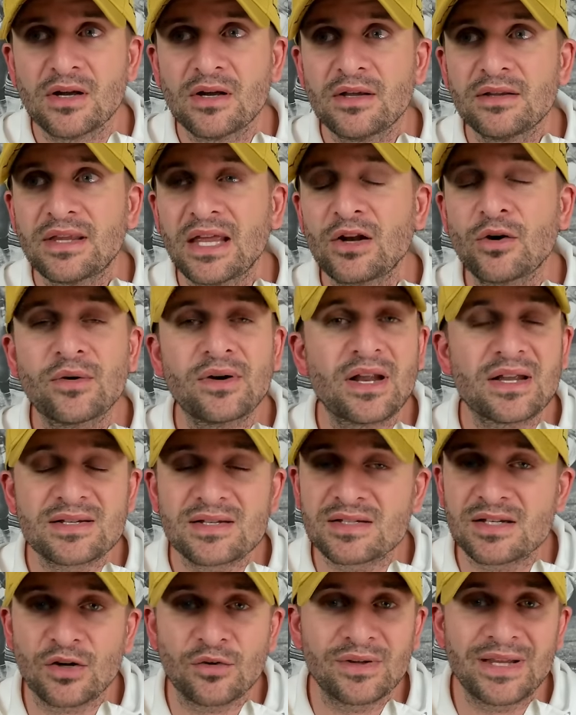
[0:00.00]
They don't
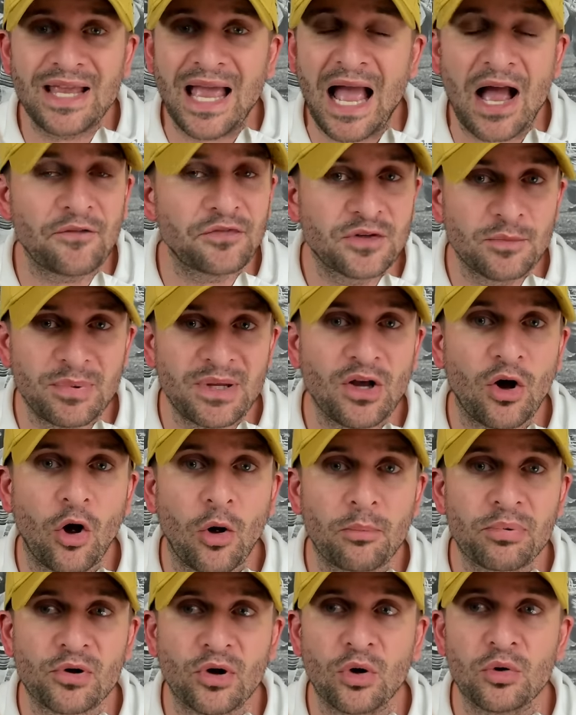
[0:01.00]
necessarily have to be all
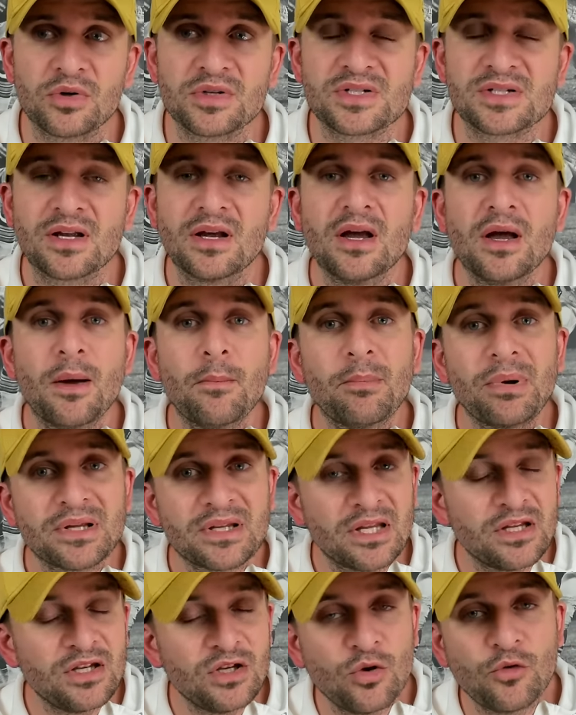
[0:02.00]
pros, But
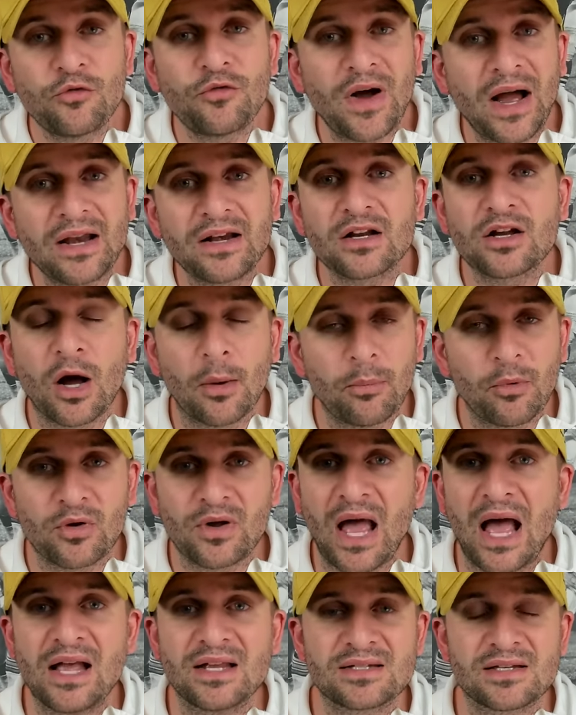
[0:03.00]
can you find a couple
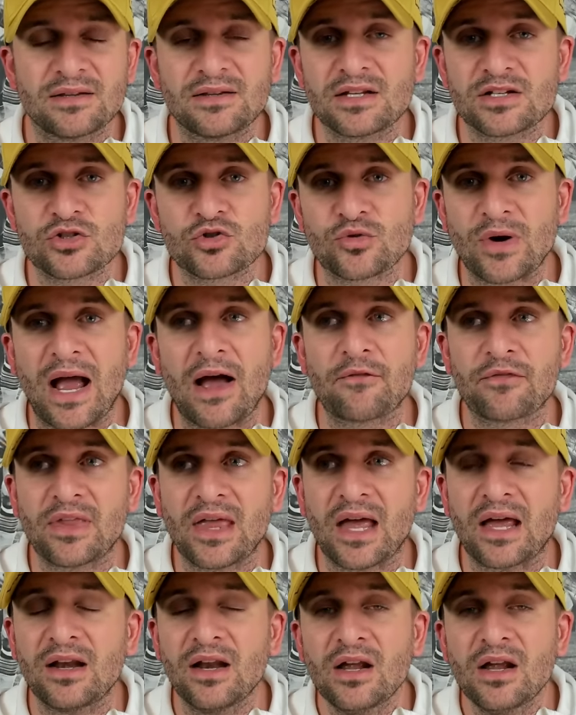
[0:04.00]
guys in this draft that